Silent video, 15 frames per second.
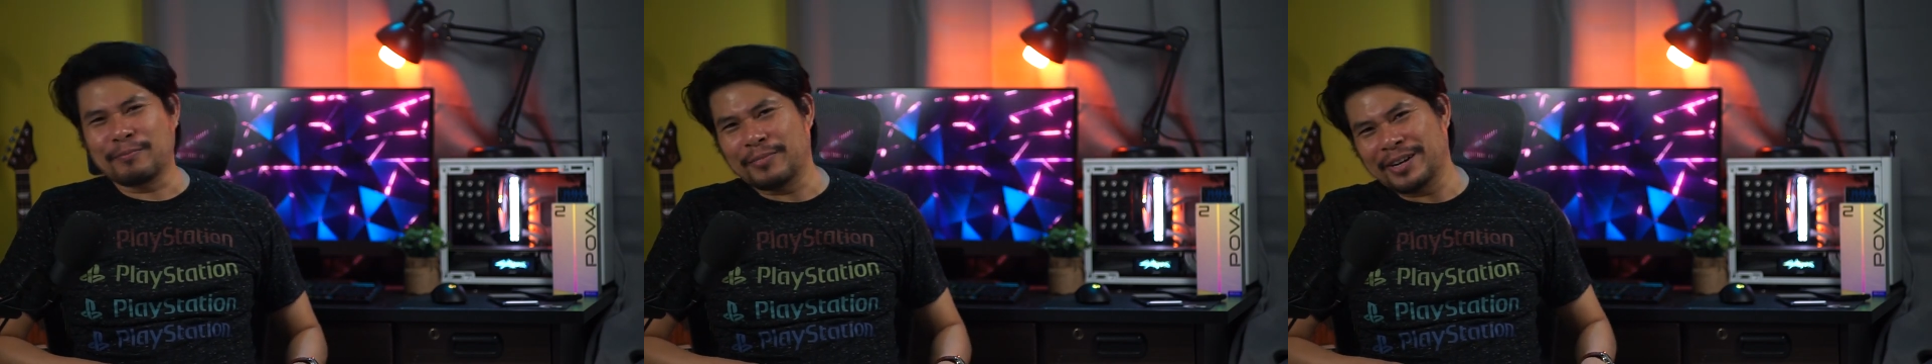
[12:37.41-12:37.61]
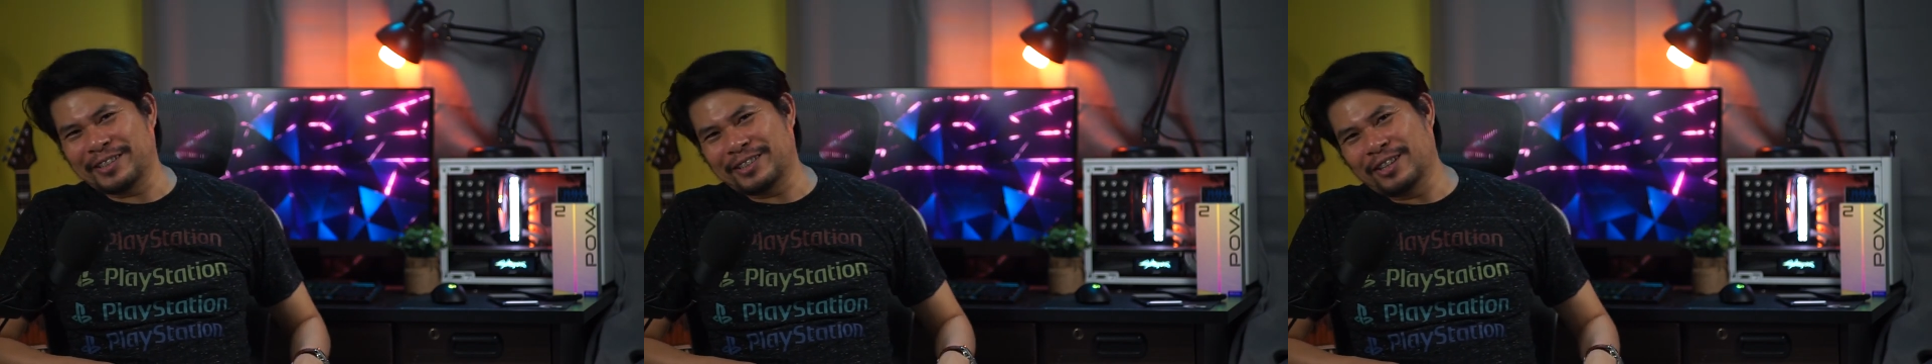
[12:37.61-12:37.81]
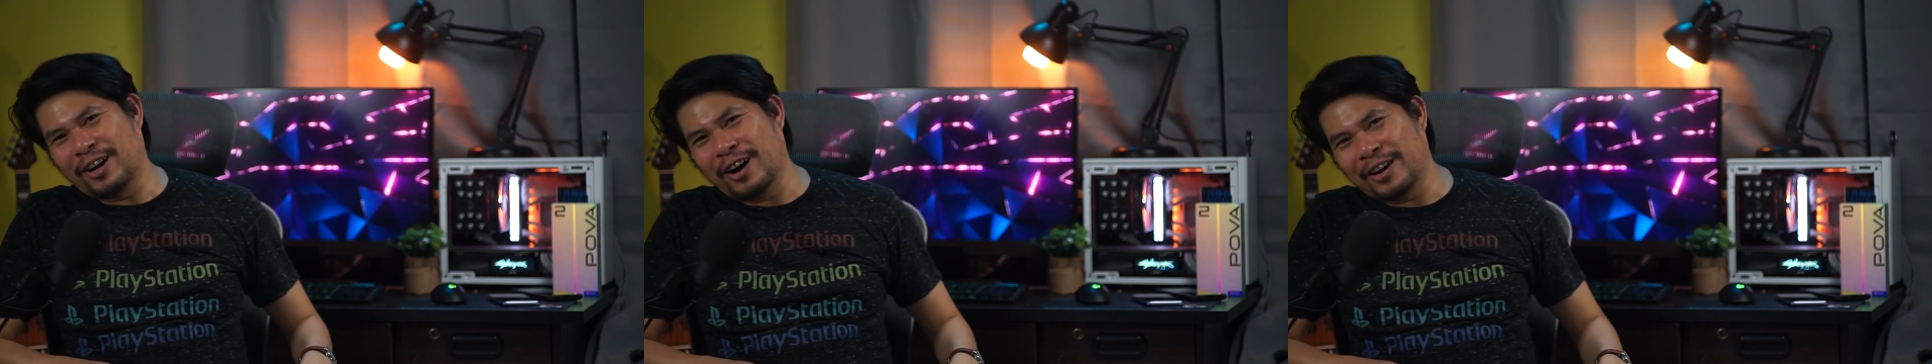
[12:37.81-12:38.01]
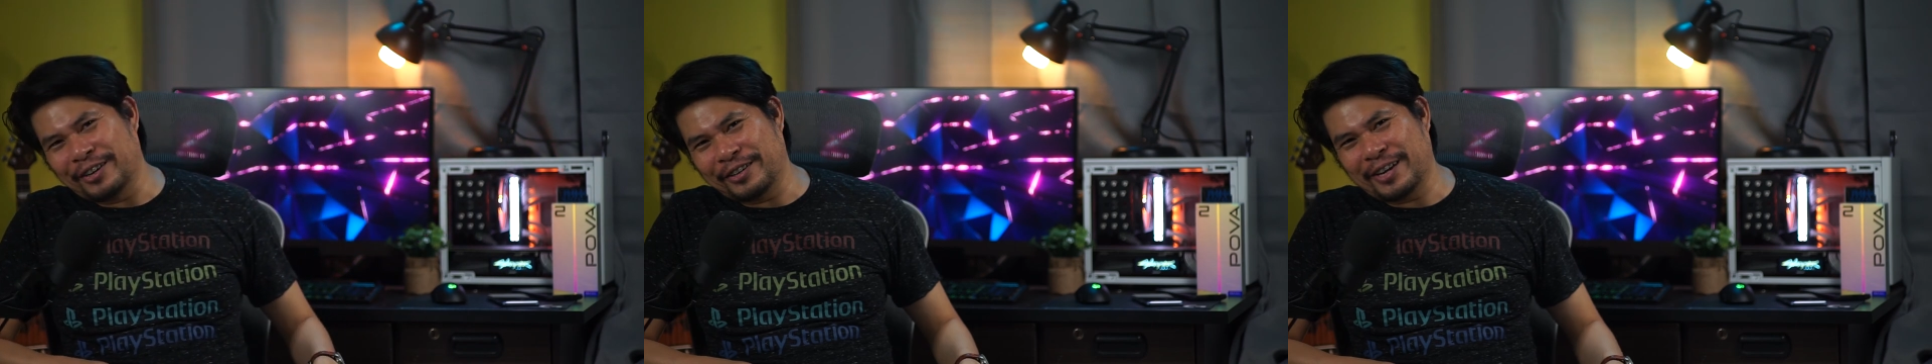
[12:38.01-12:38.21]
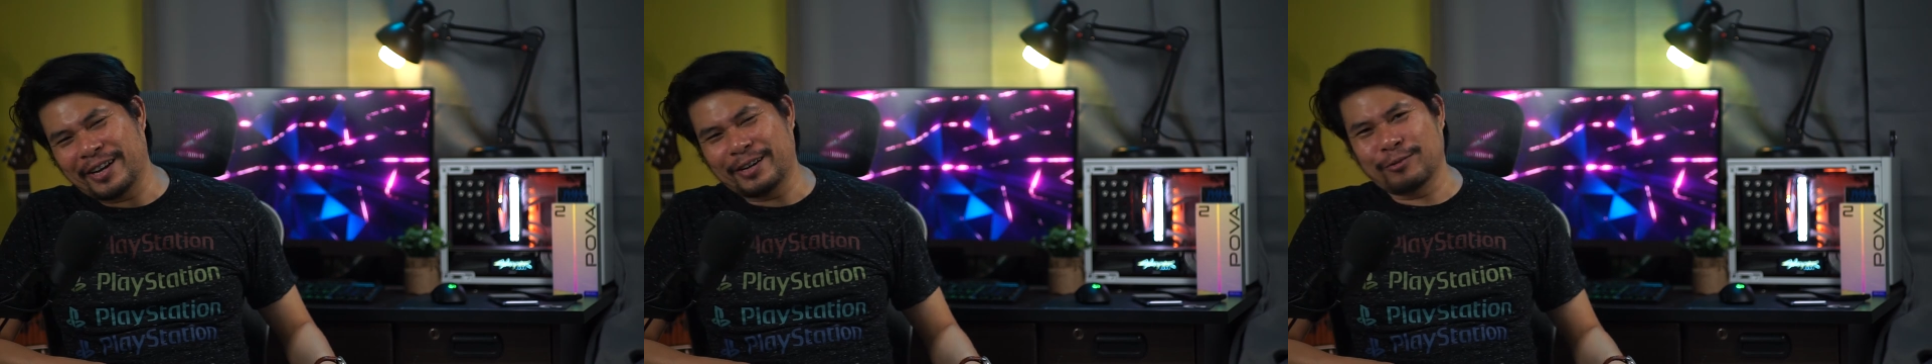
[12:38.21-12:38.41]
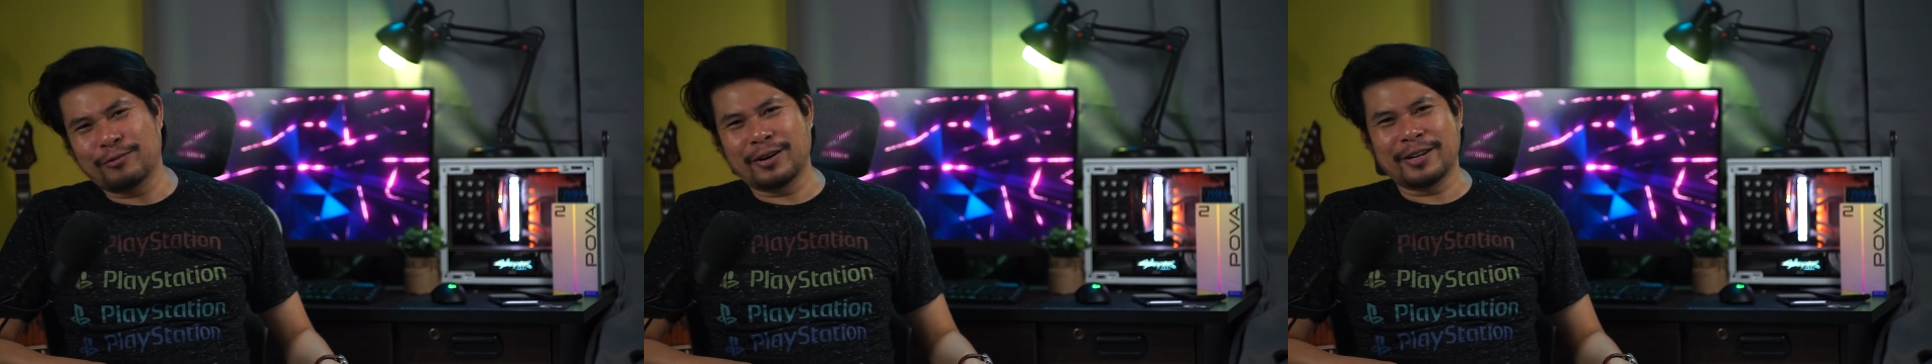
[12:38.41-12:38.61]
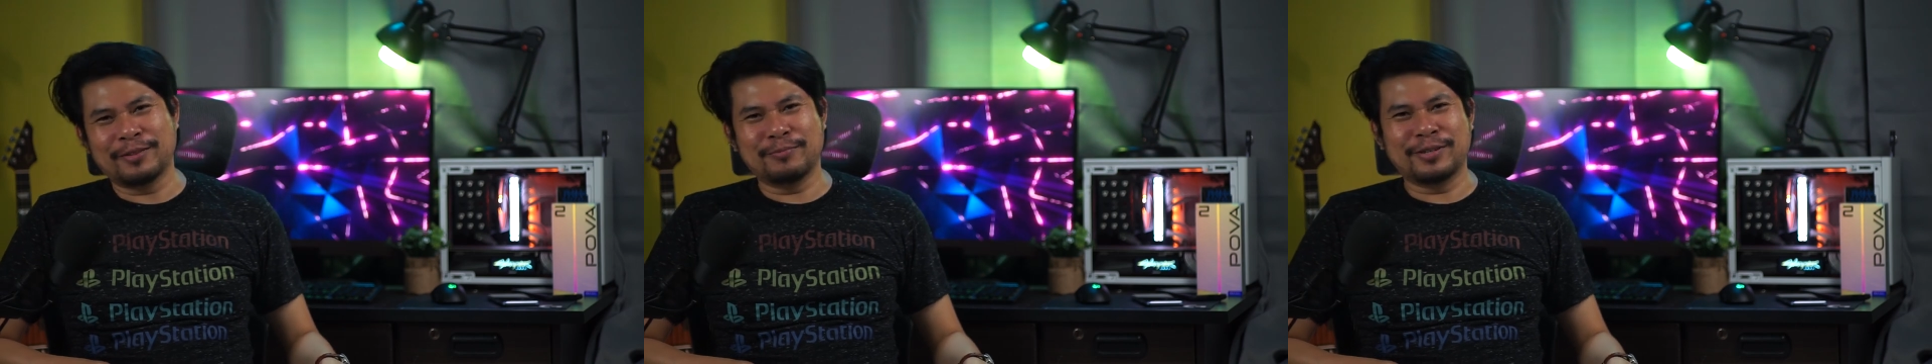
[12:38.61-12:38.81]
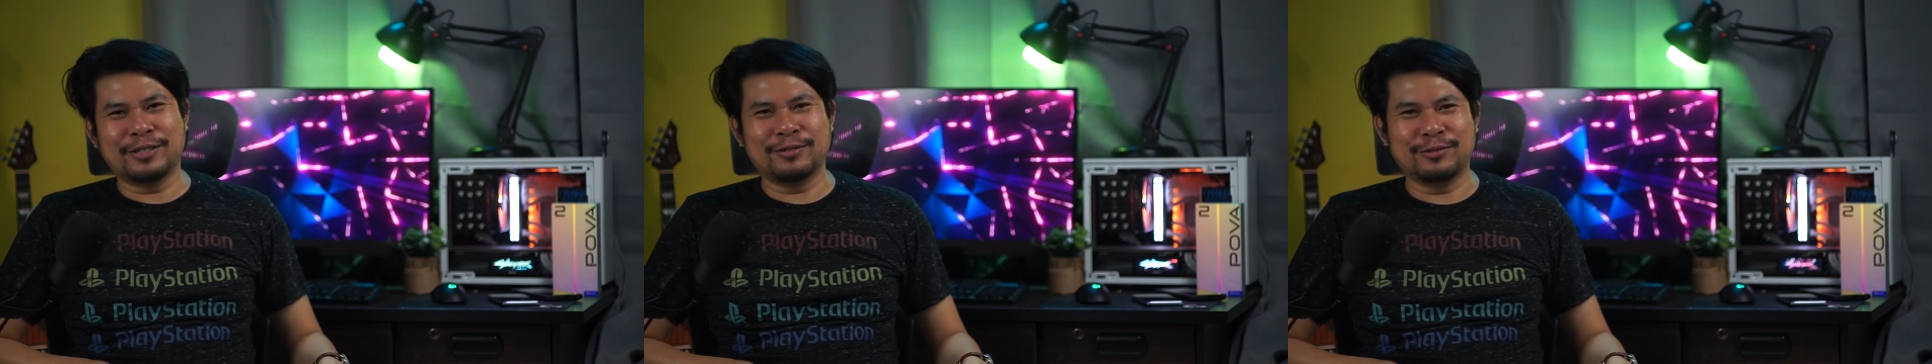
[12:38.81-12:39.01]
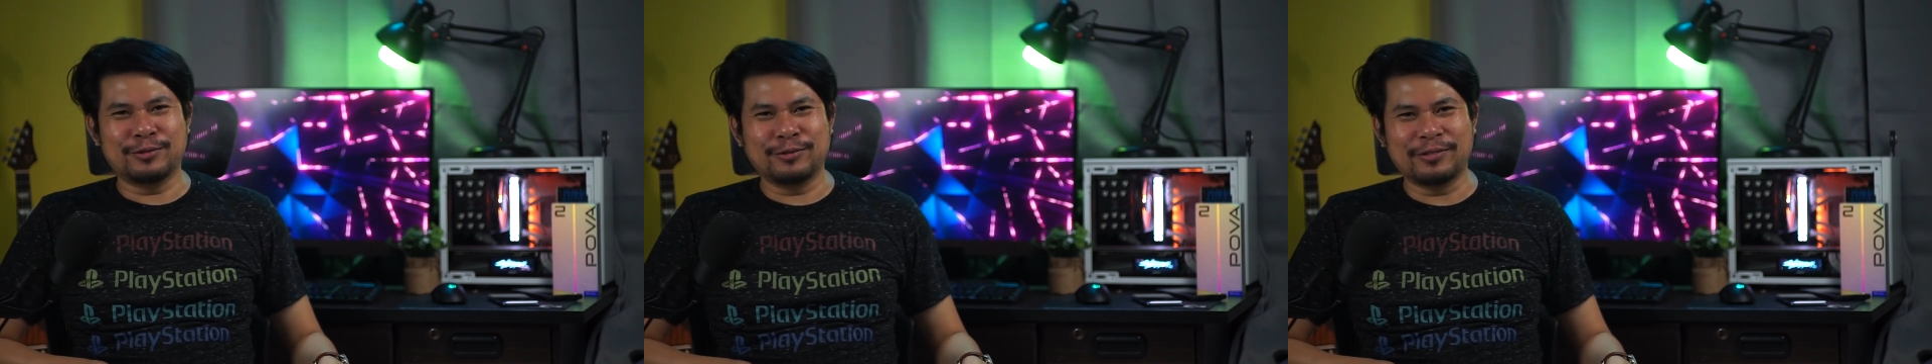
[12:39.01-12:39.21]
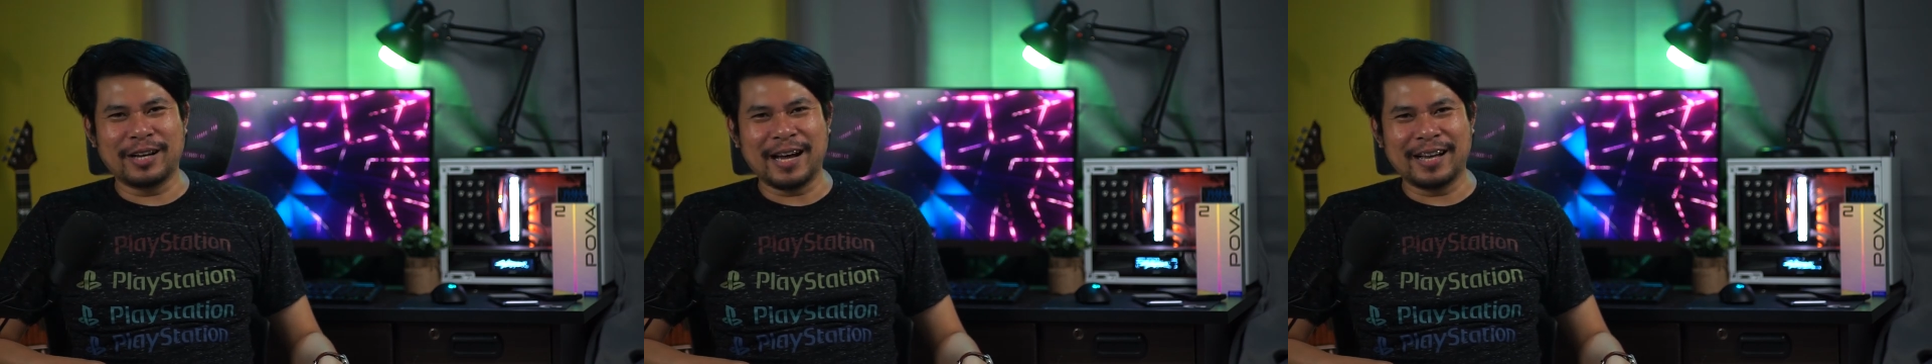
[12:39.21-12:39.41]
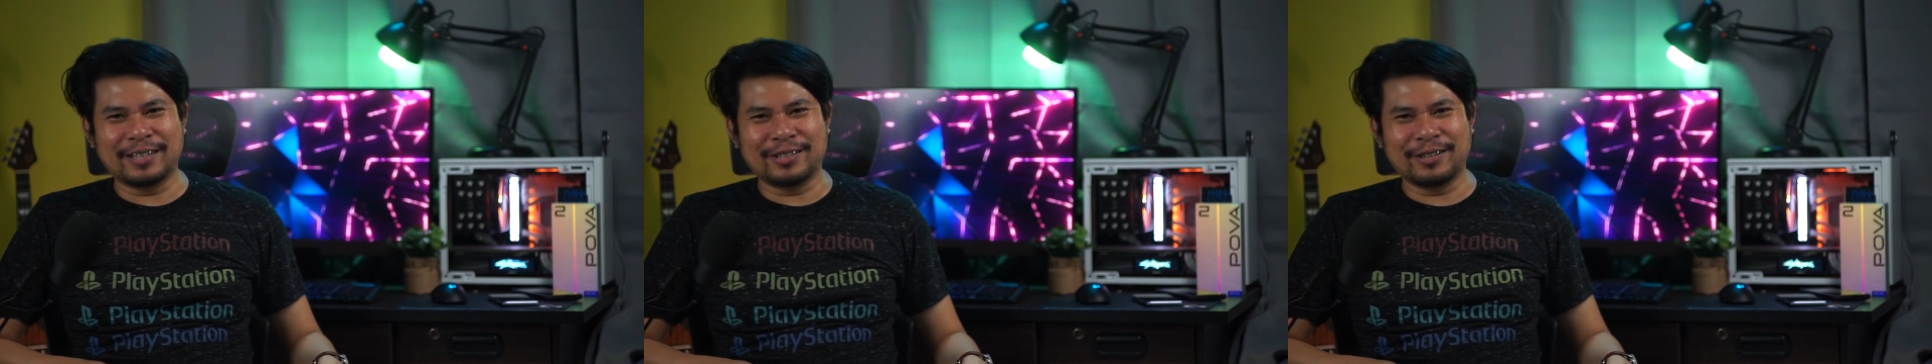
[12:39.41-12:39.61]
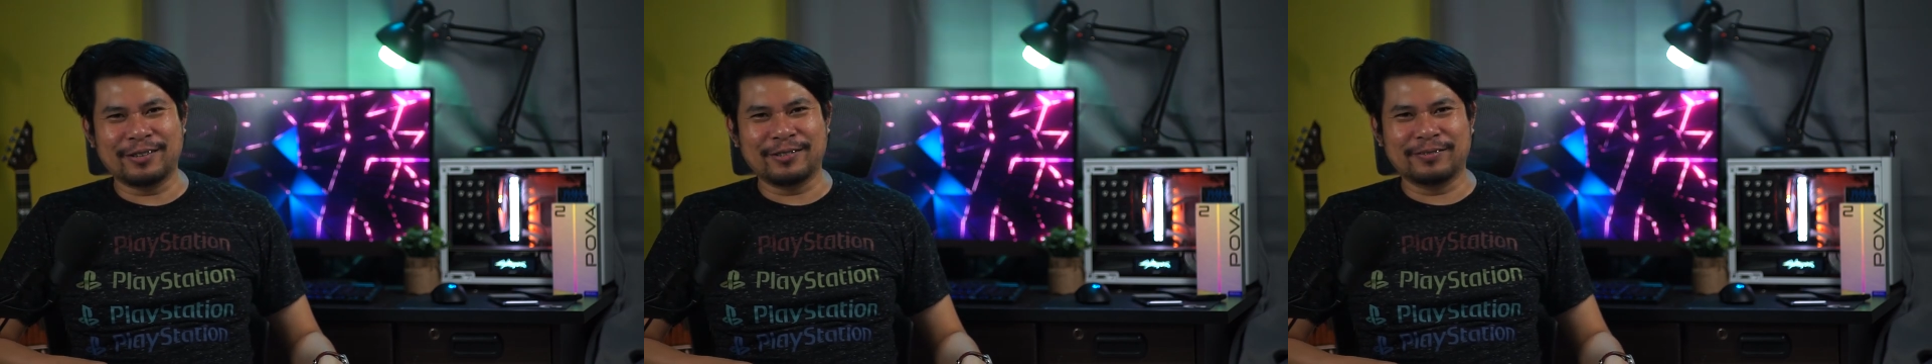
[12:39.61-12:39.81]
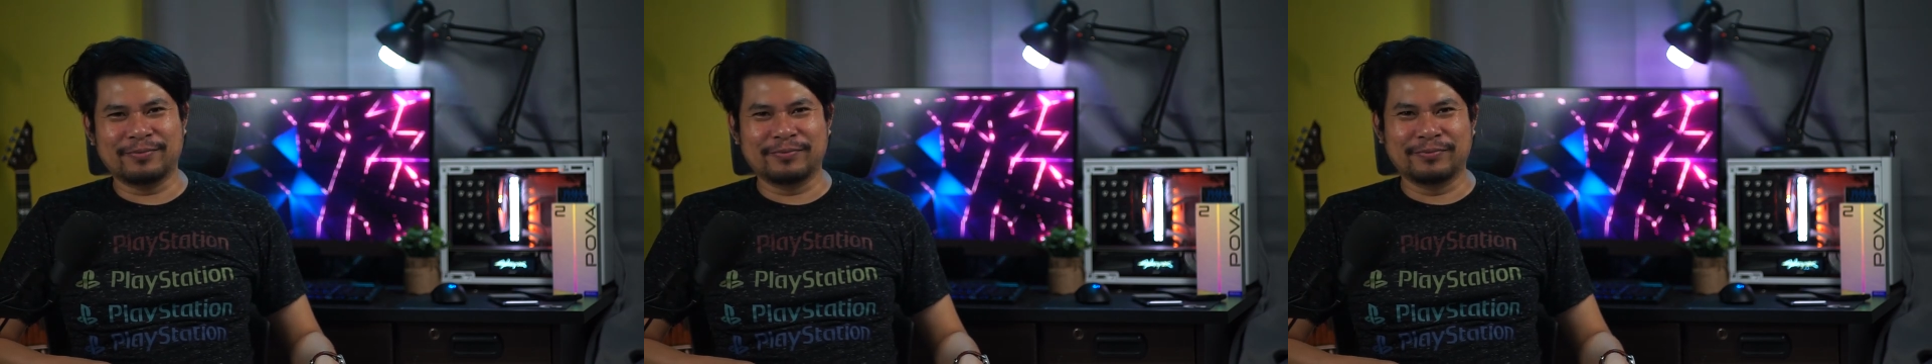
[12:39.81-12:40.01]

My daughter kind of wanted me to do that, so.